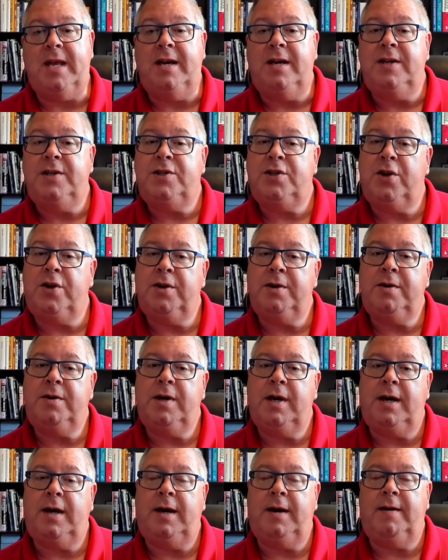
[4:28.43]
Certain
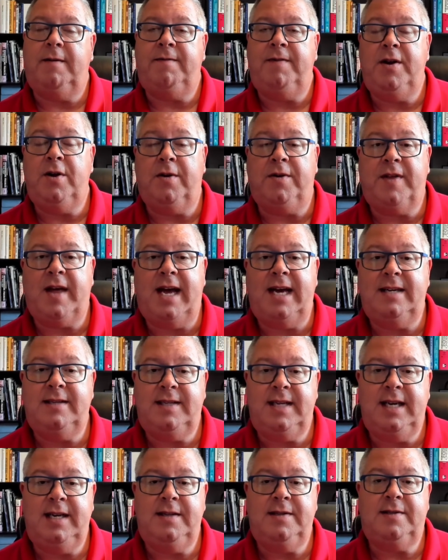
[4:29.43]

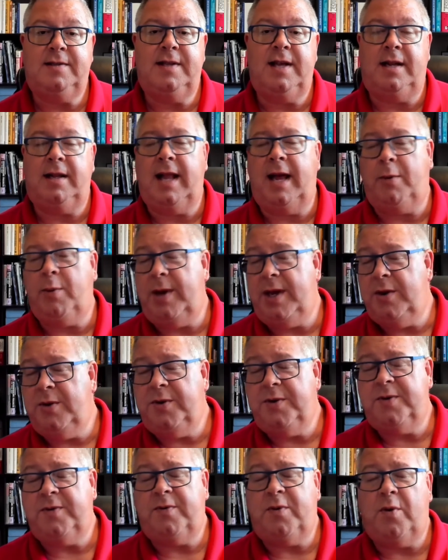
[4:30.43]
phenothiazines that like we
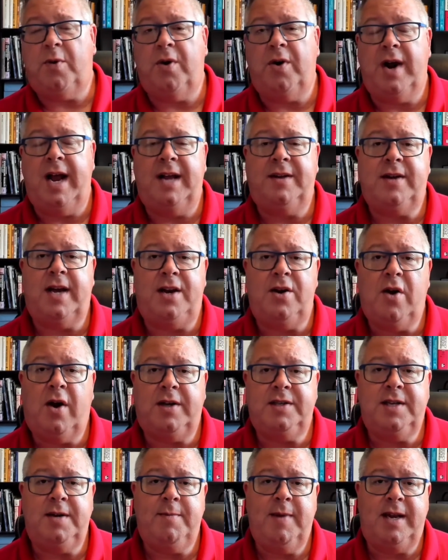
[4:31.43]
use for
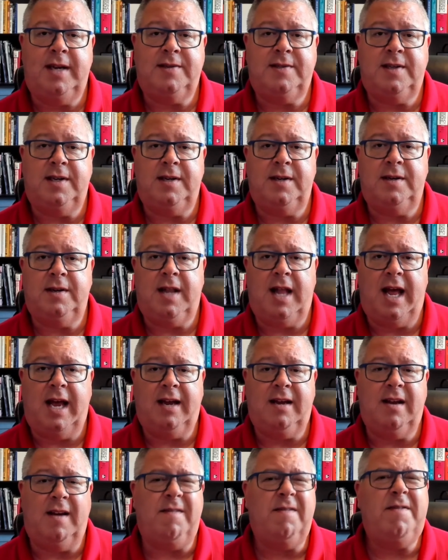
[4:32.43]
anti-nausea medicine,
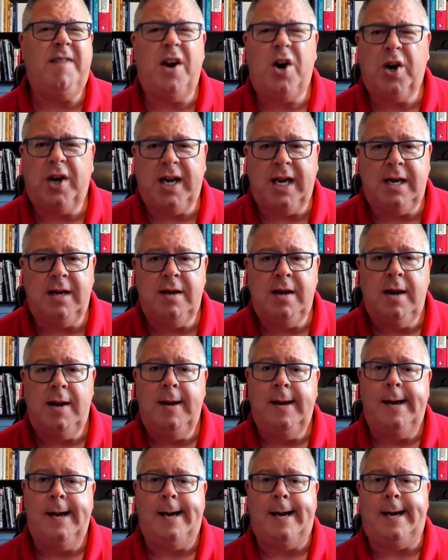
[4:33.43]
like Phenergan,
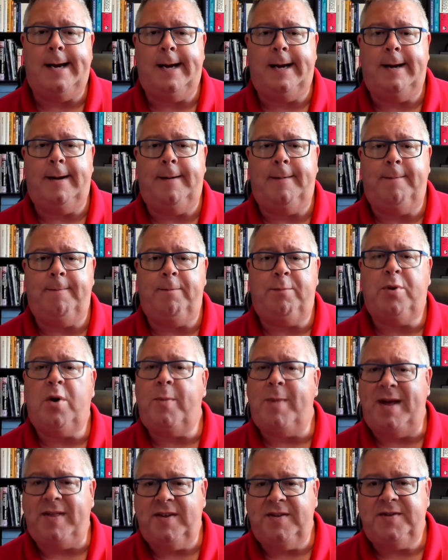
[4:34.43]

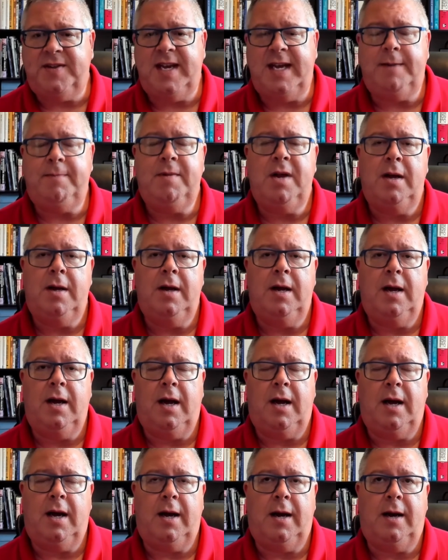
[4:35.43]
promethazine,
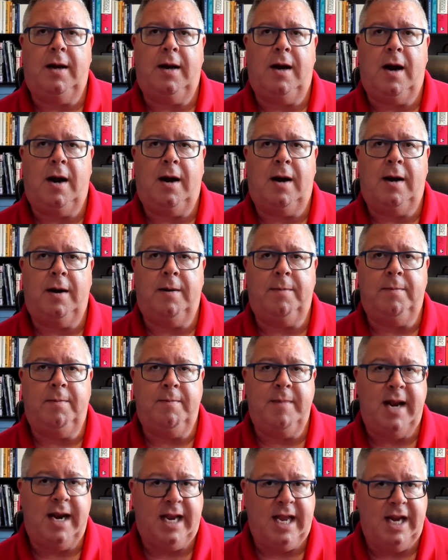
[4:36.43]
are
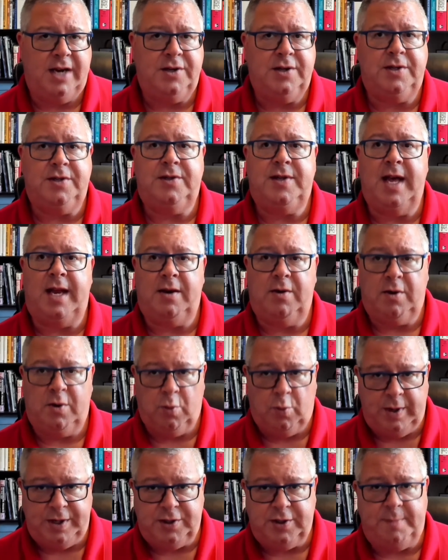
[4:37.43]
medications that
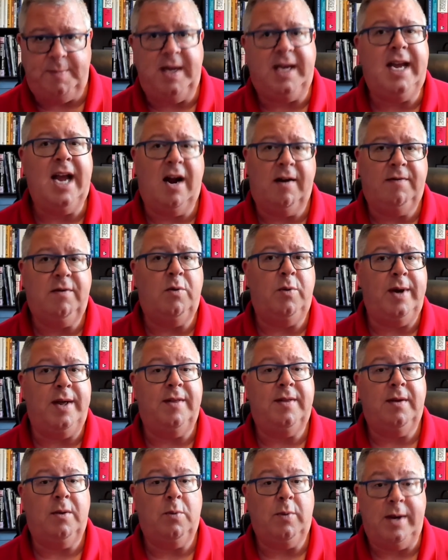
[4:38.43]
we should be careful
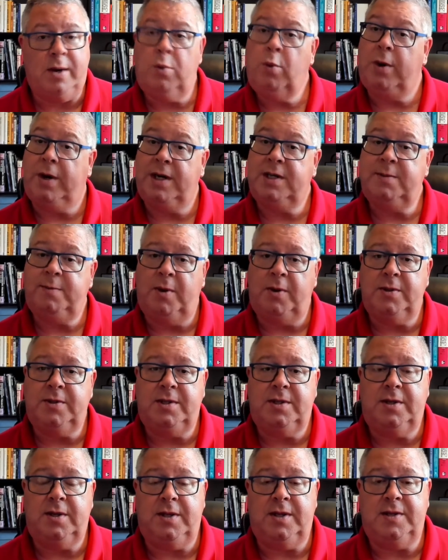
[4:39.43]
with when we're
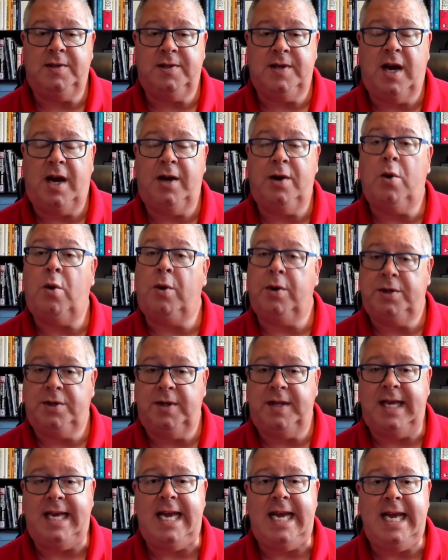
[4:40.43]
exposed to the sun or to
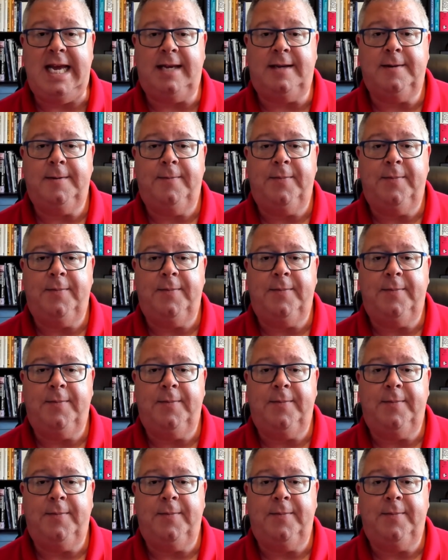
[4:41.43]
the heat.